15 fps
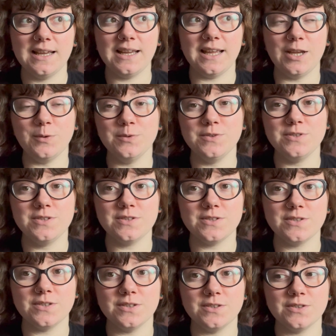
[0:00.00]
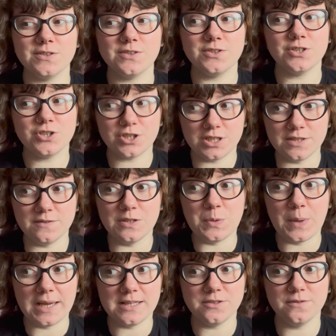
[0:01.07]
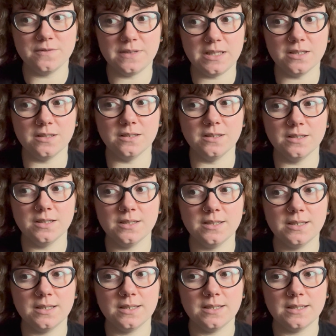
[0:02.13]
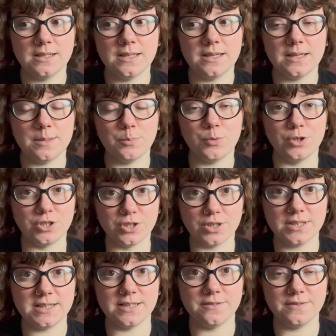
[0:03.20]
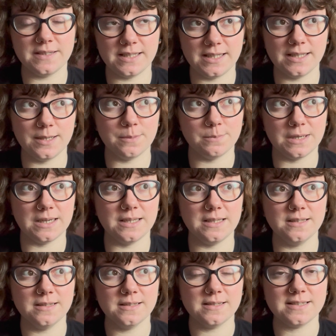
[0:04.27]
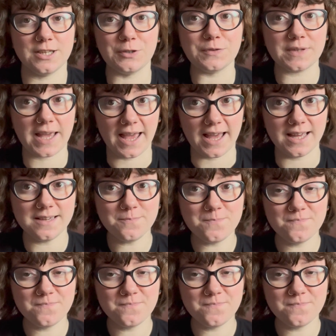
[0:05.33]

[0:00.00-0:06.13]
It was such a lovely way to feel productive in my self-care,